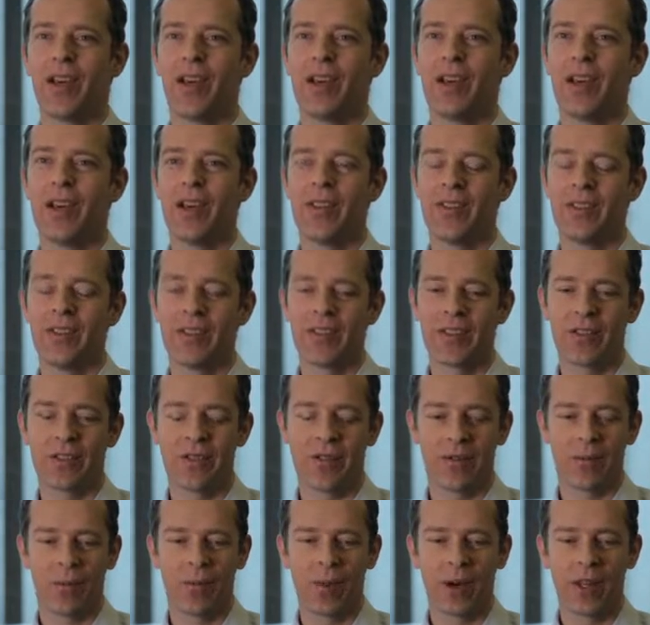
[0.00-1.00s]
And
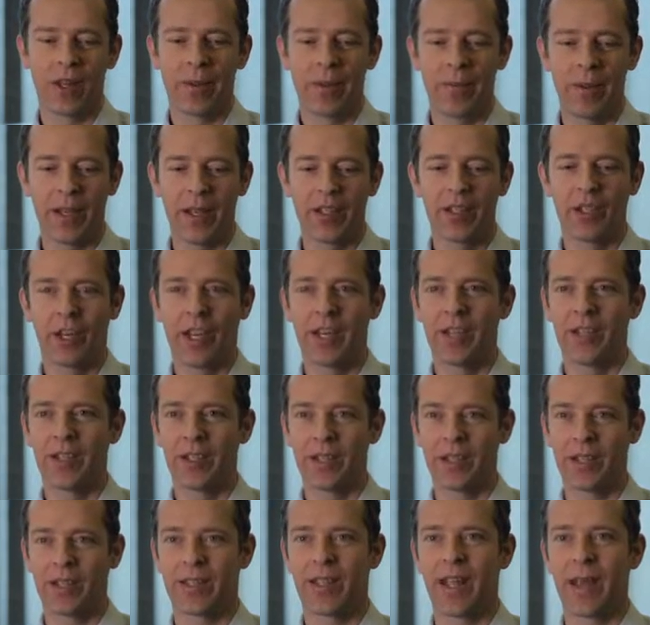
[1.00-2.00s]
one of the big
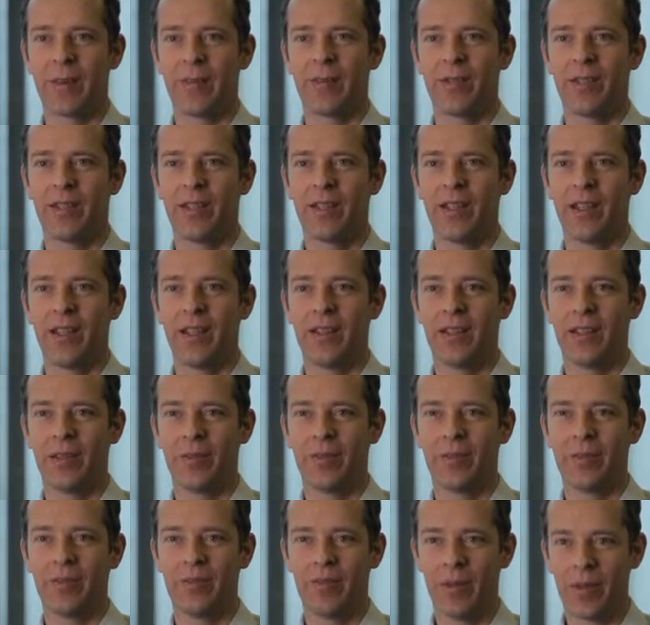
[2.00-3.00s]
changes that's happened in the
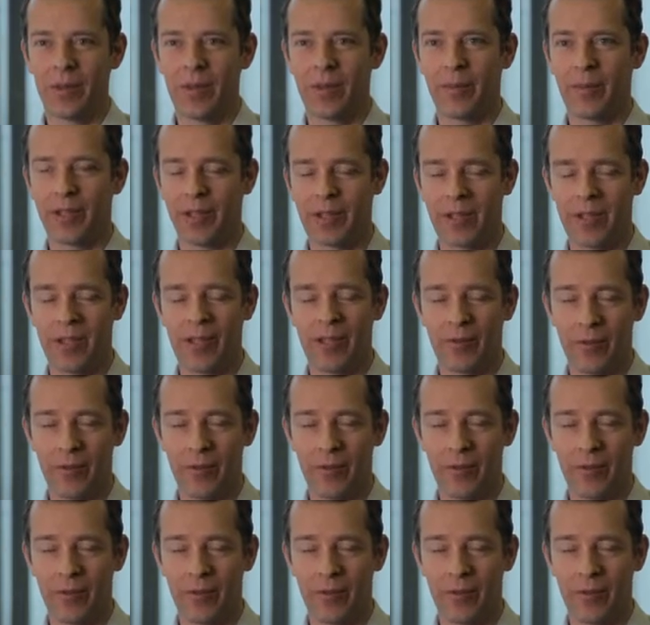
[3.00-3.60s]
music business,